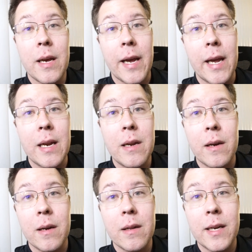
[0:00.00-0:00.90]
And
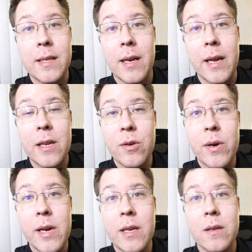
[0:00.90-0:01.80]
like I said,
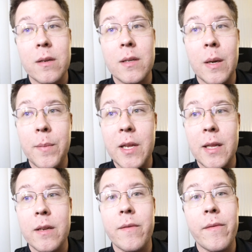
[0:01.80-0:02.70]
history is something
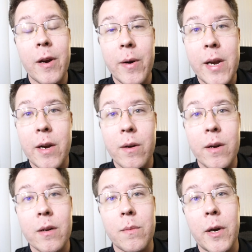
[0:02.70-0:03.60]
that's very near and
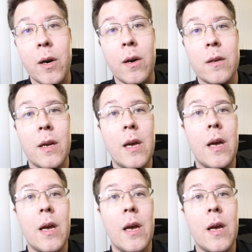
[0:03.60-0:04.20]
dear to my heart.